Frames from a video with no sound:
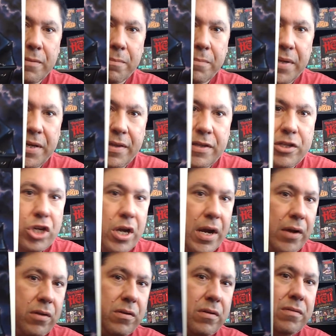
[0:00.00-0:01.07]
Be the
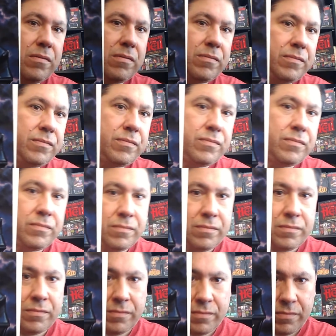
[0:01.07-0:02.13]
Child
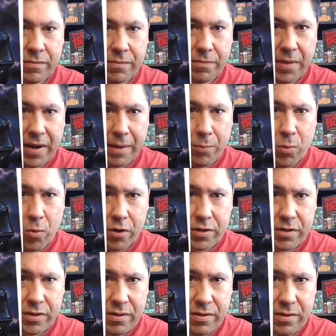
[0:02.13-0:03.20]
by
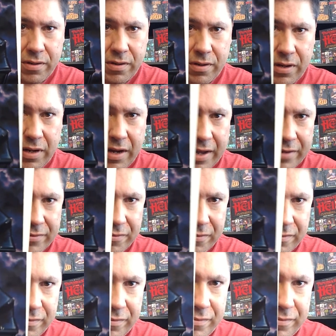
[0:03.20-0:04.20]
Mort Castle.